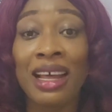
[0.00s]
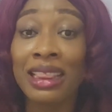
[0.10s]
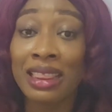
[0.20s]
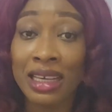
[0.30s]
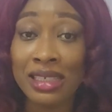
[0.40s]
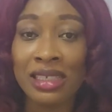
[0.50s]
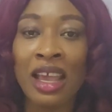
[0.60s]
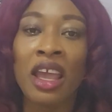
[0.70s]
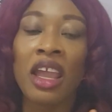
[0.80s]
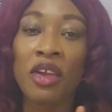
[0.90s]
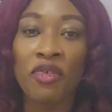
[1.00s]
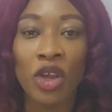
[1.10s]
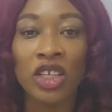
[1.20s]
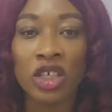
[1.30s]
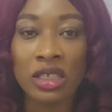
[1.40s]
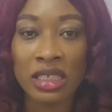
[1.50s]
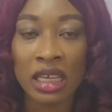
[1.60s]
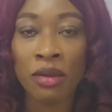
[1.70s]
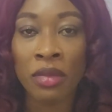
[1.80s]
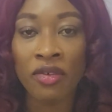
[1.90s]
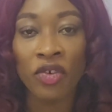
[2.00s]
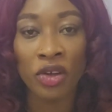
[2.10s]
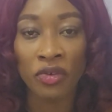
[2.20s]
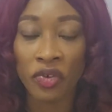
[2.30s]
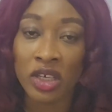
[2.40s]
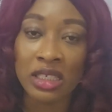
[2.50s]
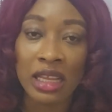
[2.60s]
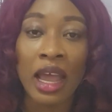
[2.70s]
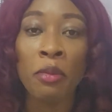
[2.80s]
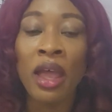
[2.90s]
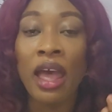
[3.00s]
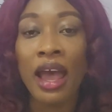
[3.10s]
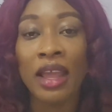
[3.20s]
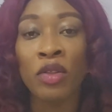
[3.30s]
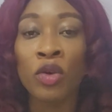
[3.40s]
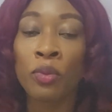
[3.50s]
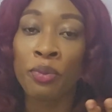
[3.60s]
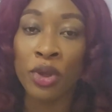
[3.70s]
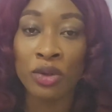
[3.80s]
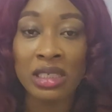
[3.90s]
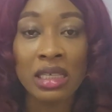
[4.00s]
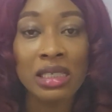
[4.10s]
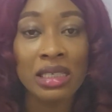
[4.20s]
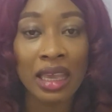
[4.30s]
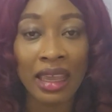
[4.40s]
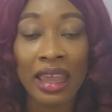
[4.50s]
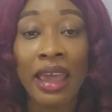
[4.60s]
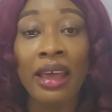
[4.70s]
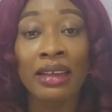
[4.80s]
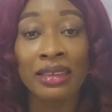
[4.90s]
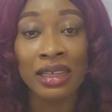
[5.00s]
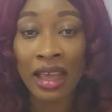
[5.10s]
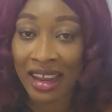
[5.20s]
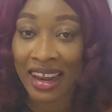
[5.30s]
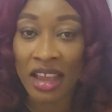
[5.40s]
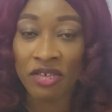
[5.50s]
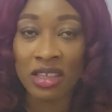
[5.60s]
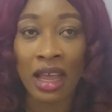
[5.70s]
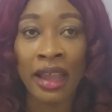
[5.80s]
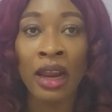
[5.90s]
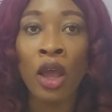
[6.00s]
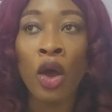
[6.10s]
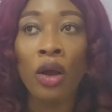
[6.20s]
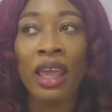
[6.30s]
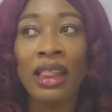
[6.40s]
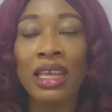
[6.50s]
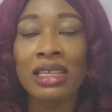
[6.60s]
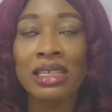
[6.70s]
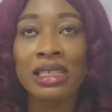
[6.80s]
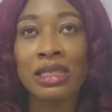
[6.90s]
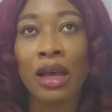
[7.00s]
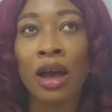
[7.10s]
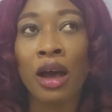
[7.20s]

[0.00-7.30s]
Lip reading: That is, if you are just seeing me for the first time, I do beauty, skincare and lifestyle. Okay, this